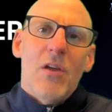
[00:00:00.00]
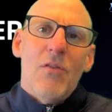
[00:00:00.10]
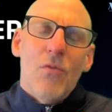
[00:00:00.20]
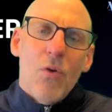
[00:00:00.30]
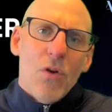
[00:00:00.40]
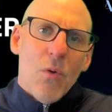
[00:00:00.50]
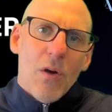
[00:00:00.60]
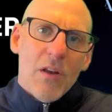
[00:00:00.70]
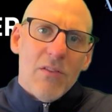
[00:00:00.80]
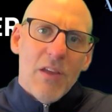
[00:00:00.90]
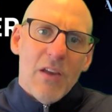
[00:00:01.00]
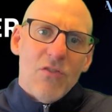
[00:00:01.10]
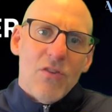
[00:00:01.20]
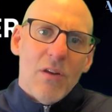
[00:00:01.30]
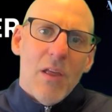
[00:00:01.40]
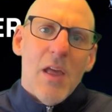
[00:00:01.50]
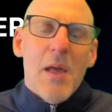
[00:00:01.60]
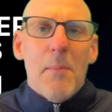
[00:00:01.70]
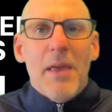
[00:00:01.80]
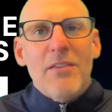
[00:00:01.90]
for your organization
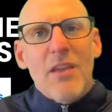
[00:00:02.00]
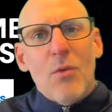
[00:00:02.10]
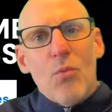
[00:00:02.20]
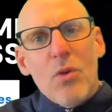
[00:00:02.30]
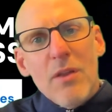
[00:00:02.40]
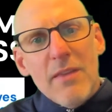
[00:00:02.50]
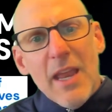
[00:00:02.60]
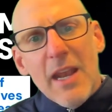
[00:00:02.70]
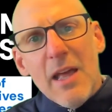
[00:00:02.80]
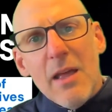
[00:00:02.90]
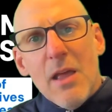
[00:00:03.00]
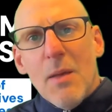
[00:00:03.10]
based on real data,